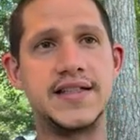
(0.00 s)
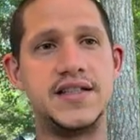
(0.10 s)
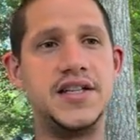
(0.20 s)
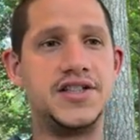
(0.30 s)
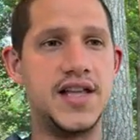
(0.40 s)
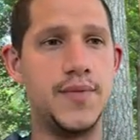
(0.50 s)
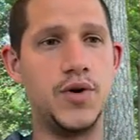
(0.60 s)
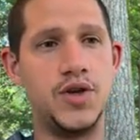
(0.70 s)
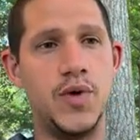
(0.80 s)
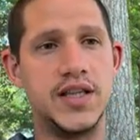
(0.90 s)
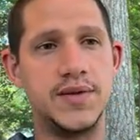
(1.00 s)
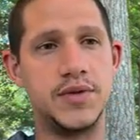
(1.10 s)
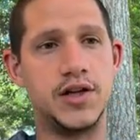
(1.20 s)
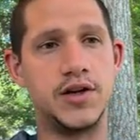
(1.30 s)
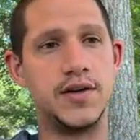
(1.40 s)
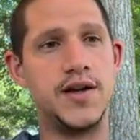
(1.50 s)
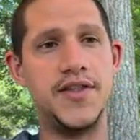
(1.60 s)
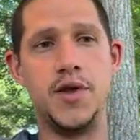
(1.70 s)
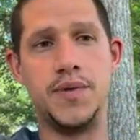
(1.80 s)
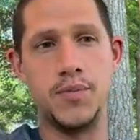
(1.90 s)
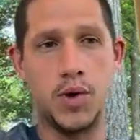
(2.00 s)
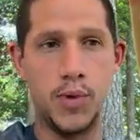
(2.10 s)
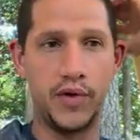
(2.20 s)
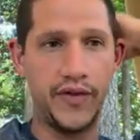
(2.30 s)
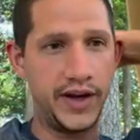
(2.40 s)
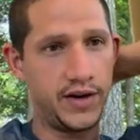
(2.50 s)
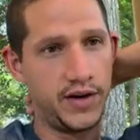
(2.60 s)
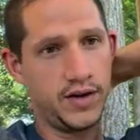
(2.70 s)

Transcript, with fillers: to teach them what you want them to learn, and they'll be more motivated.